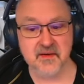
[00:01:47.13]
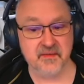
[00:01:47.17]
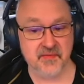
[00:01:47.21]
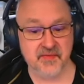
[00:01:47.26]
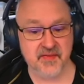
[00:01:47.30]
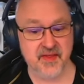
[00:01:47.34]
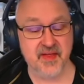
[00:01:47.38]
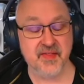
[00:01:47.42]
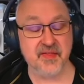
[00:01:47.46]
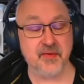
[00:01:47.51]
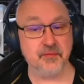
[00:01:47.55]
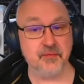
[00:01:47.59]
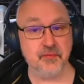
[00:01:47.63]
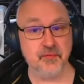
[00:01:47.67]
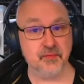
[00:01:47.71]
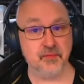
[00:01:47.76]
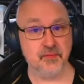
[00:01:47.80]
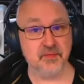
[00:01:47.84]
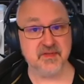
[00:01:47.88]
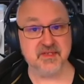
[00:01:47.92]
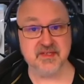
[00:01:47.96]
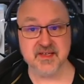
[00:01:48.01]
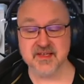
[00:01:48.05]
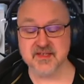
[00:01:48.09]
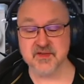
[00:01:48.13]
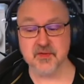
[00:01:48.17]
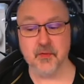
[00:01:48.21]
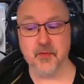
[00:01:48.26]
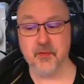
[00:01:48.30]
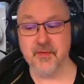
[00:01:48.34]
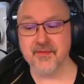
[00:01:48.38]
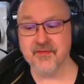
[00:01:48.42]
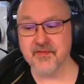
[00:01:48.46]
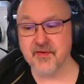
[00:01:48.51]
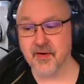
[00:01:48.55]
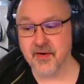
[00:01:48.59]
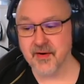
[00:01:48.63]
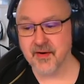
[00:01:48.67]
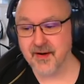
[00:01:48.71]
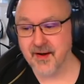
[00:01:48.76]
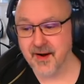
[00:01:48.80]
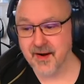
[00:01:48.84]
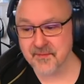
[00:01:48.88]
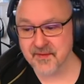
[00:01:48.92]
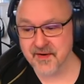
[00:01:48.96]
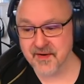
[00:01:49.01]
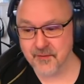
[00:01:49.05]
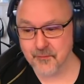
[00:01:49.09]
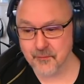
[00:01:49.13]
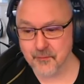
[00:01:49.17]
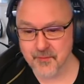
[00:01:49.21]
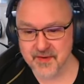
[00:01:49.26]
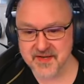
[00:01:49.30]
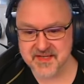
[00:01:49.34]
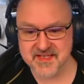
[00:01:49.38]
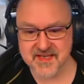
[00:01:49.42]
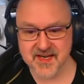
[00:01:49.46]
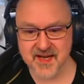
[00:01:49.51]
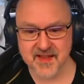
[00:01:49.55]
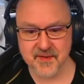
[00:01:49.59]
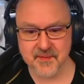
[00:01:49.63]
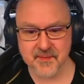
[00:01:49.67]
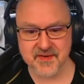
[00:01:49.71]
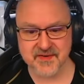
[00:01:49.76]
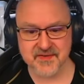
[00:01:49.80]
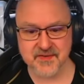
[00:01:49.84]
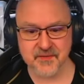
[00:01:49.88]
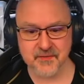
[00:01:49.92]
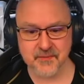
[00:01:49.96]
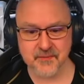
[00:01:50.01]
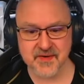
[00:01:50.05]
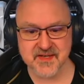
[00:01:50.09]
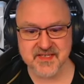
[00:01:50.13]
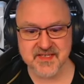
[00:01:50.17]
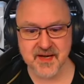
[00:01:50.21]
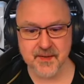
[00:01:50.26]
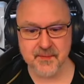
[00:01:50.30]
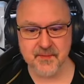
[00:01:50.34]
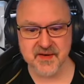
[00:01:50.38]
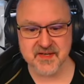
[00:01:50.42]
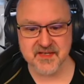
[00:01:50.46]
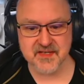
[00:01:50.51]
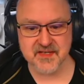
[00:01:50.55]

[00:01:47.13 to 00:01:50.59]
They're the rules. That's all we've got. I'm going to restart the puzzle to restart my